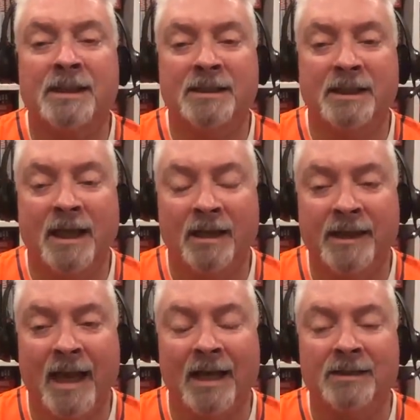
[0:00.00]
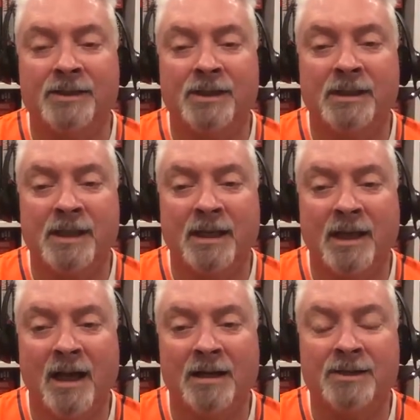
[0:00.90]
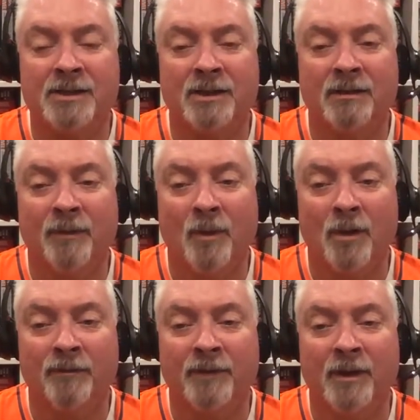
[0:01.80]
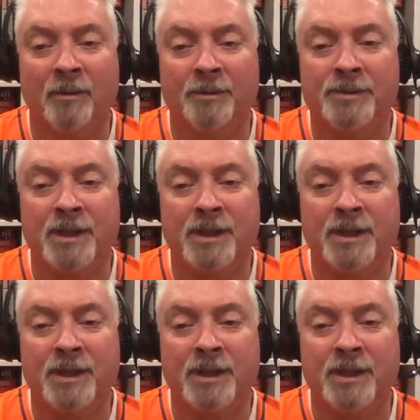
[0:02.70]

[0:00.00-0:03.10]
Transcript: ETL, yeah. She is a connoisseur of horror films.